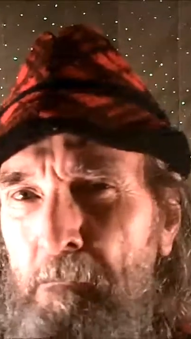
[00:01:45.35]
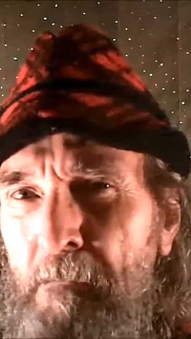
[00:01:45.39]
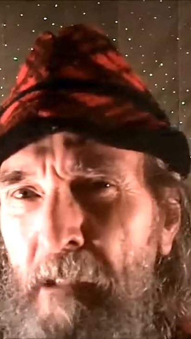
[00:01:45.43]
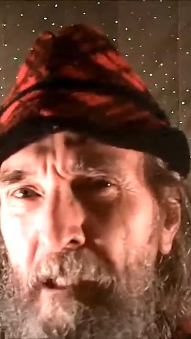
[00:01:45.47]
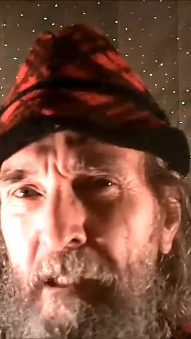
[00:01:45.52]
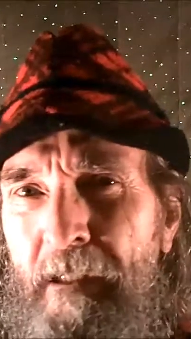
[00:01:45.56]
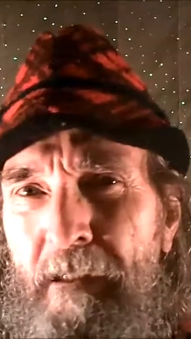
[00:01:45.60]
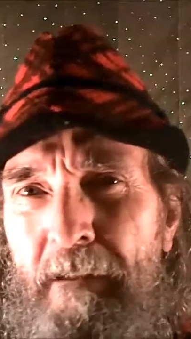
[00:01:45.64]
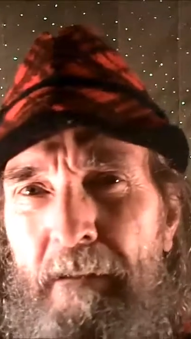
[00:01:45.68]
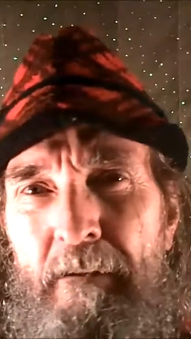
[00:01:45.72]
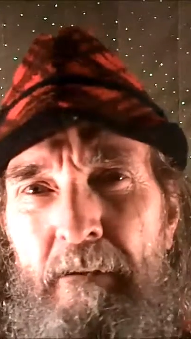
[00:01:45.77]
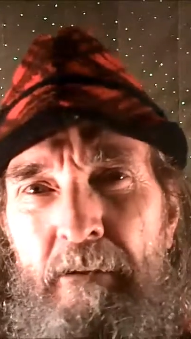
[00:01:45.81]

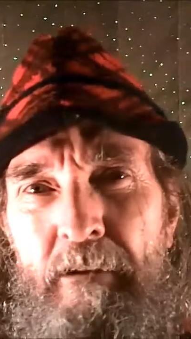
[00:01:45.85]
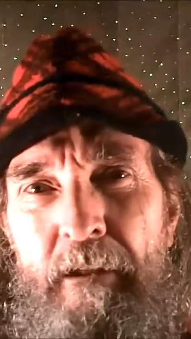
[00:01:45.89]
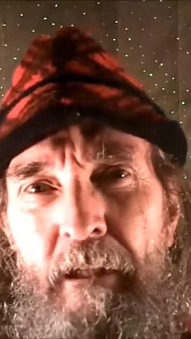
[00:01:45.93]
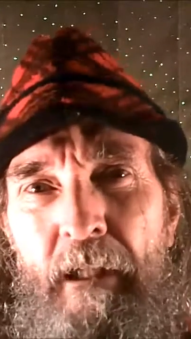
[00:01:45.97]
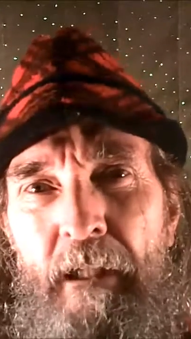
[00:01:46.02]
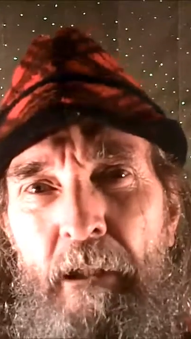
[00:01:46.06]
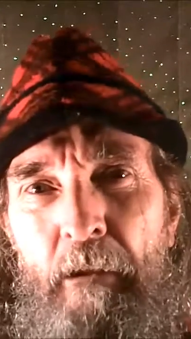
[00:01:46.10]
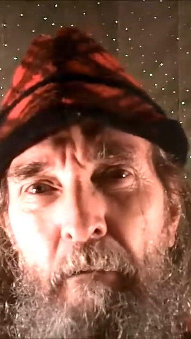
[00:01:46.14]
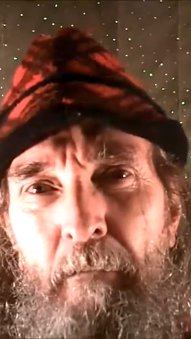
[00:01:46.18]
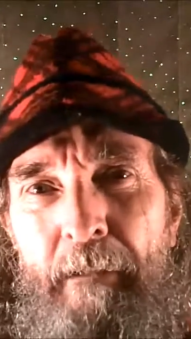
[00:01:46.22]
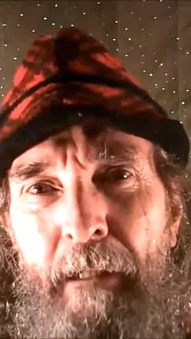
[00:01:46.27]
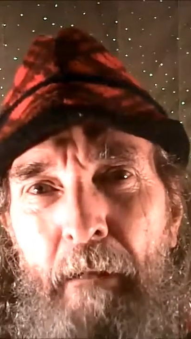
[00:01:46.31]
Many years
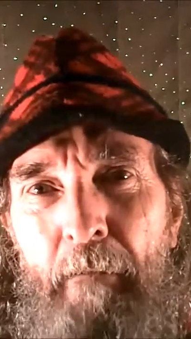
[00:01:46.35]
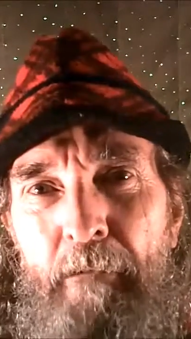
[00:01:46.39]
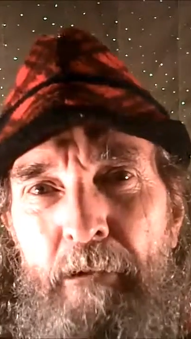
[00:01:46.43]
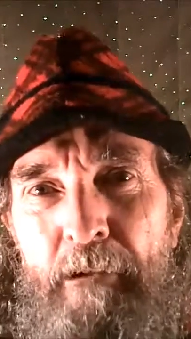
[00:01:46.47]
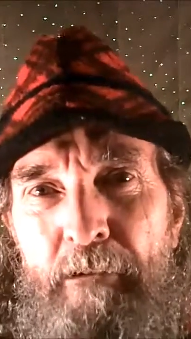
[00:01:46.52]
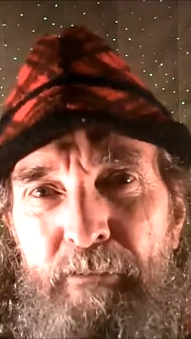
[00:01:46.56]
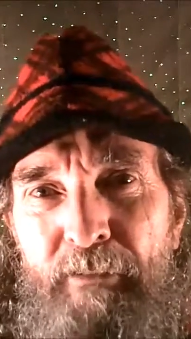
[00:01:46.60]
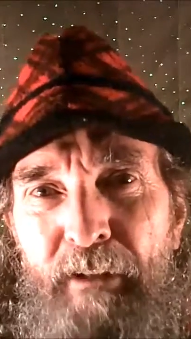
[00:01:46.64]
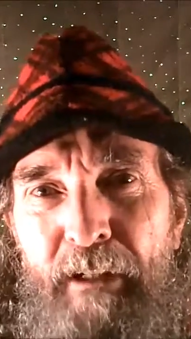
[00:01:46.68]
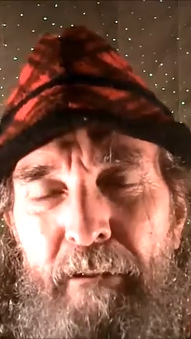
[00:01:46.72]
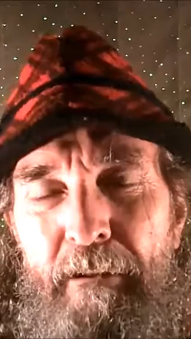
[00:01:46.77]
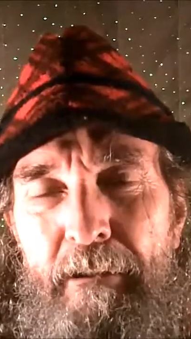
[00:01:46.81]
later, when I
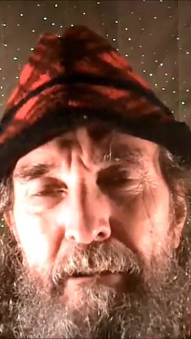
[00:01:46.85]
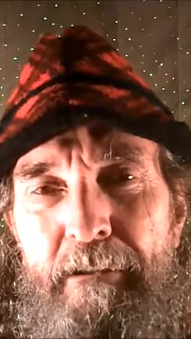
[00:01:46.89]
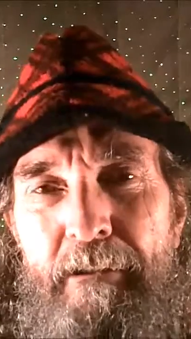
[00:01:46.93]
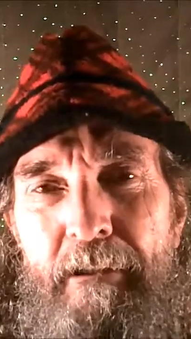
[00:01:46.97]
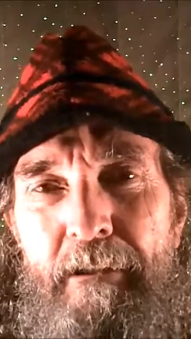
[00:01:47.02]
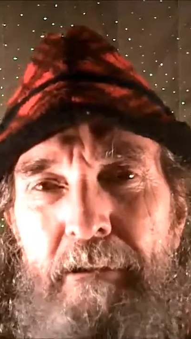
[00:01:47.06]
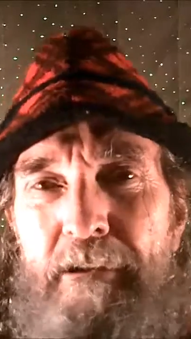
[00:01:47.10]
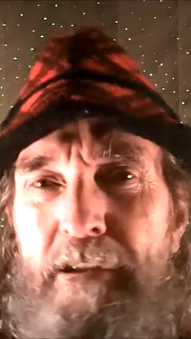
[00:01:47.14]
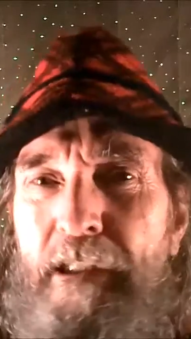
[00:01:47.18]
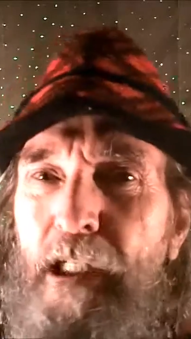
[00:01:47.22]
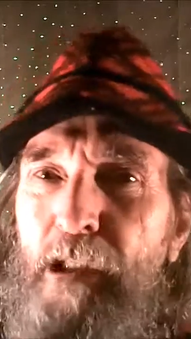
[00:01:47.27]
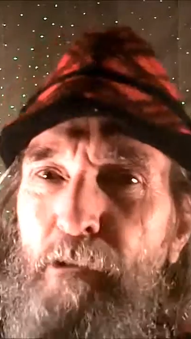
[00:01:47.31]
was fairly
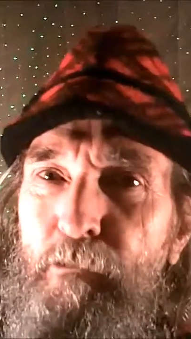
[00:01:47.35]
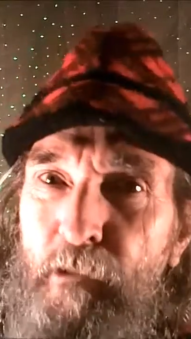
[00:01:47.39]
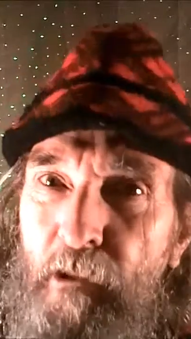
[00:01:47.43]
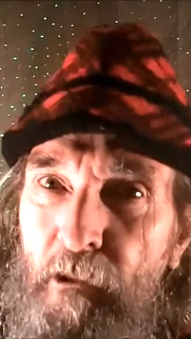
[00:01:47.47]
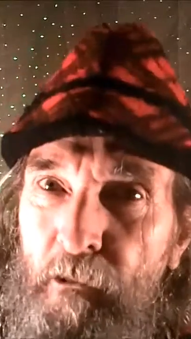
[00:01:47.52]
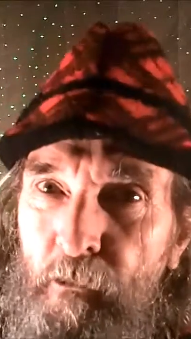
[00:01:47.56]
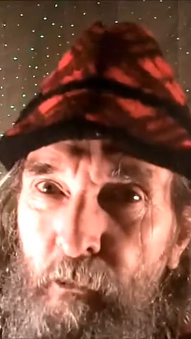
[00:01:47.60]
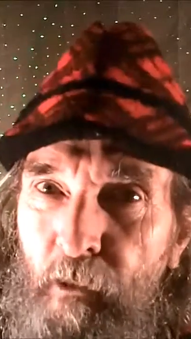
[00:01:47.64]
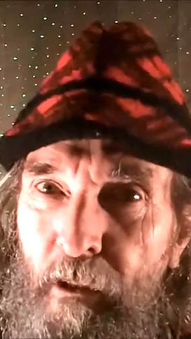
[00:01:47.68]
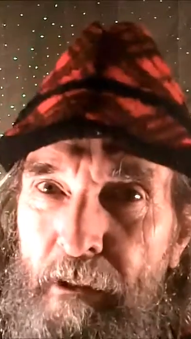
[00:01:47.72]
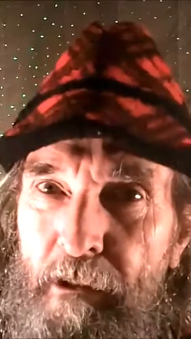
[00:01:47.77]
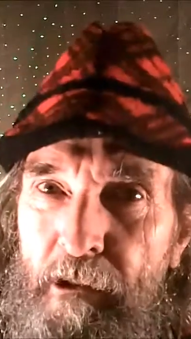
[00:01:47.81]

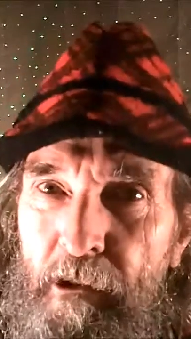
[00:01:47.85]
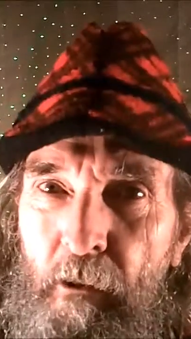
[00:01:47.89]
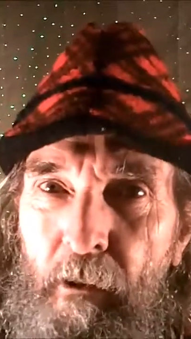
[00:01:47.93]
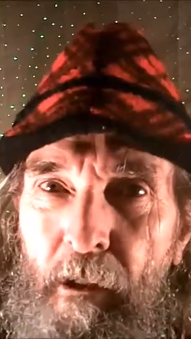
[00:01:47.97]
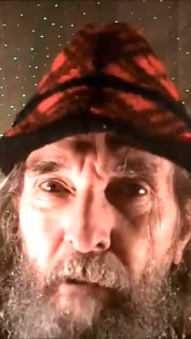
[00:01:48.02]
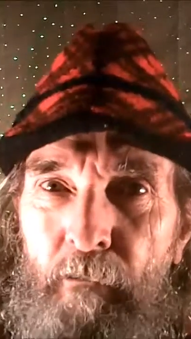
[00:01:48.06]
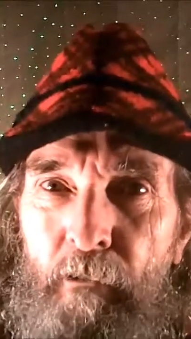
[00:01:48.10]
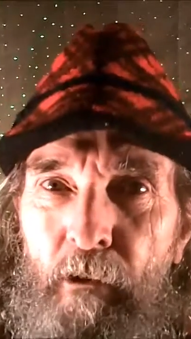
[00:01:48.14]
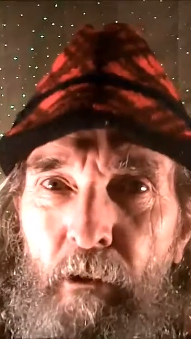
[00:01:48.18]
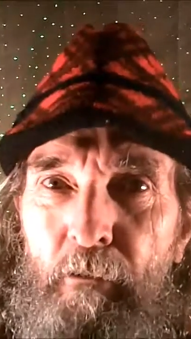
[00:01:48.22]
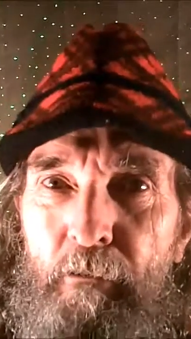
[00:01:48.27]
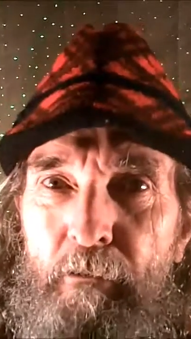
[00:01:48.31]
successful in
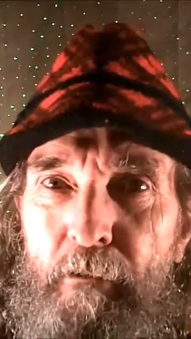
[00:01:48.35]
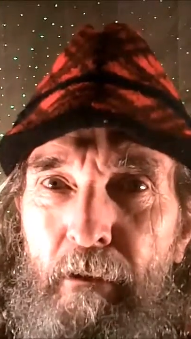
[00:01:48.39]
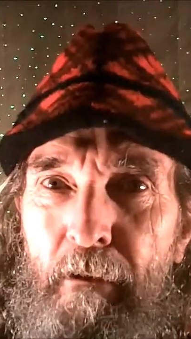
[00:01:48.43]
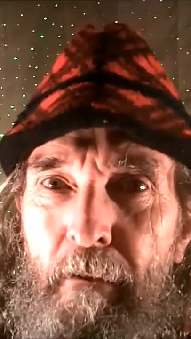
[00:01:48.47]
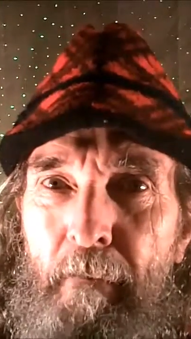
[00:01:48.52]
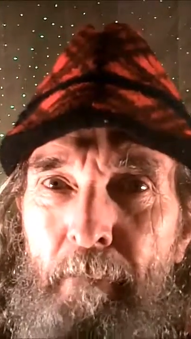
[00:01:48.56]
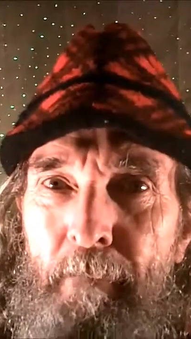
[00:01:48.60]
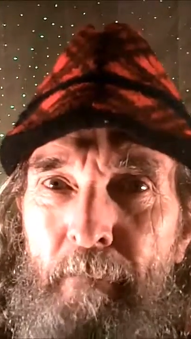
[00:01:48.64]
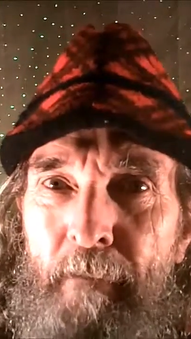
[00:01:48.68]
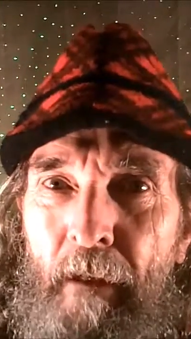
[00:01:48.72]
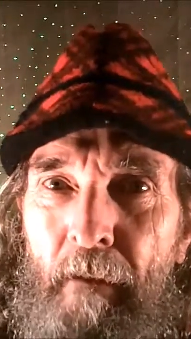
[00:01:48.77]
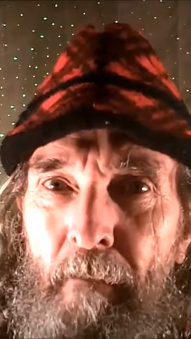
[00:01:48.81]
radio, I wrote
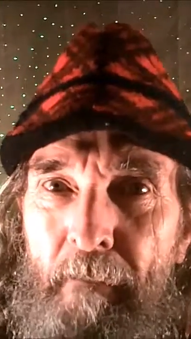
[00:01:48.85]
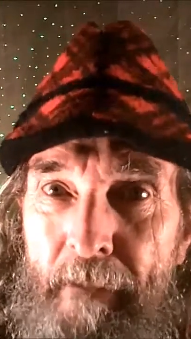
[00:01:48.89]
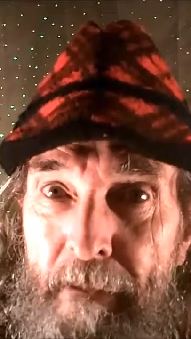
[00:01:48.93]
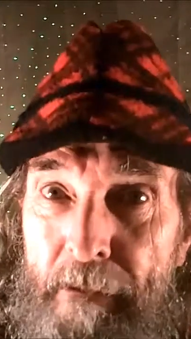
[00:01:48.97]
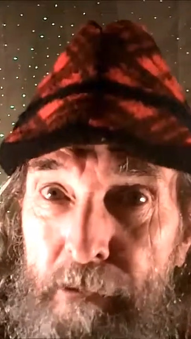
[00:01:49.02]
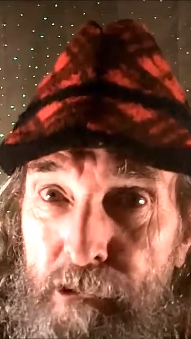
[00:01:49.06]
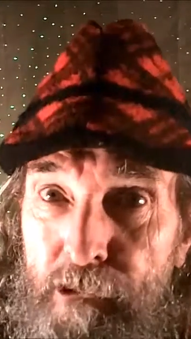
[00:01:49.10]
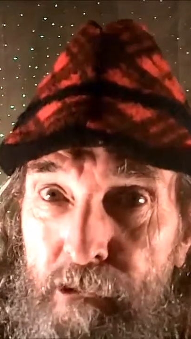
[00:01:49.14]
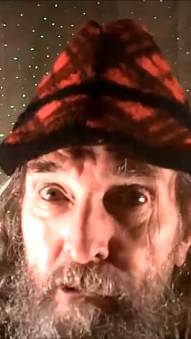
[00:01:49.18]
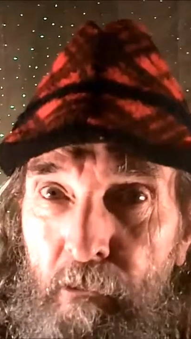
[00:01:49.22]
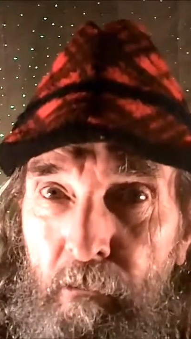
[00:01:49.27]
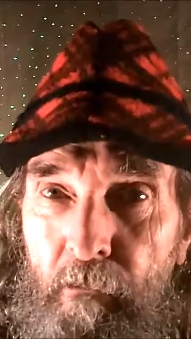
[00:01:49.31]

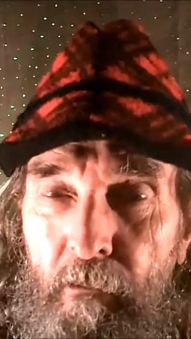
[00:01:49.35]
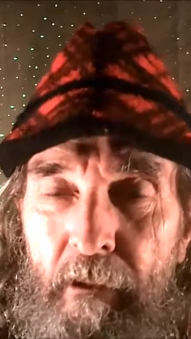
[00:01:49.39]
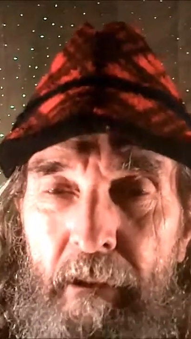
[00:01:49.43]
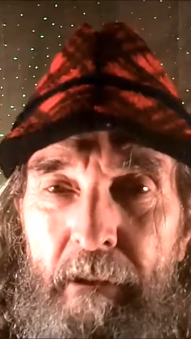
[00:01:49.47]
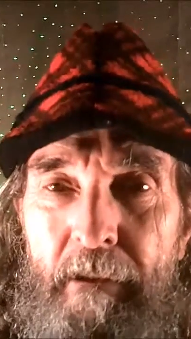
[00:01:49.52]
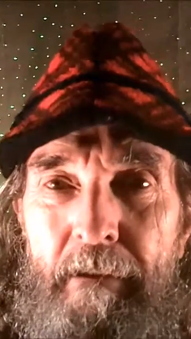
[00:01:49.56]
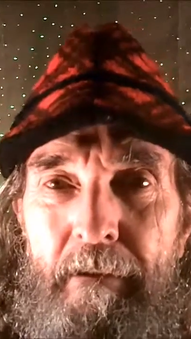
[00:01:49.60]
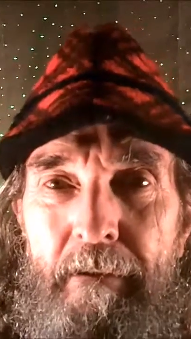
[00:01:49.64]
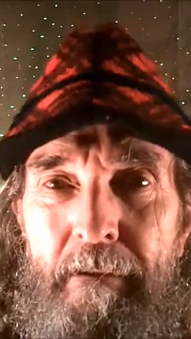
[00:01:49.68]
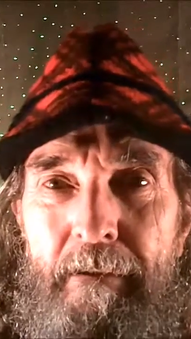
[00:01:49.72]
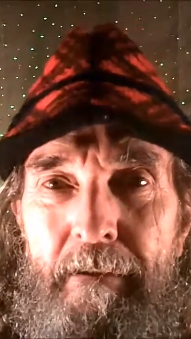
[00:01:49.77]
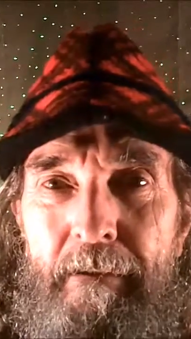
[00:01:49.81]
this
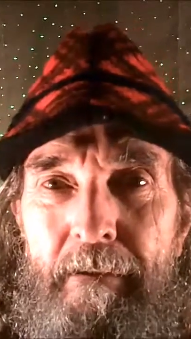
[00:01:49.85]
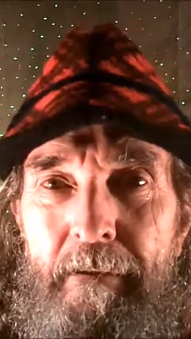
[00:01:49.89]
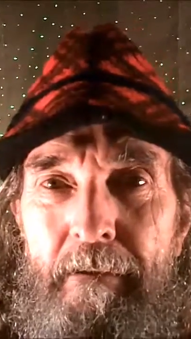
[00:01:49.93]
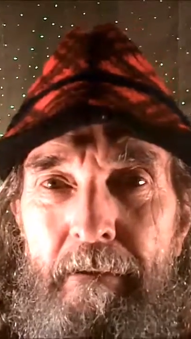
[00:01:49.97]
story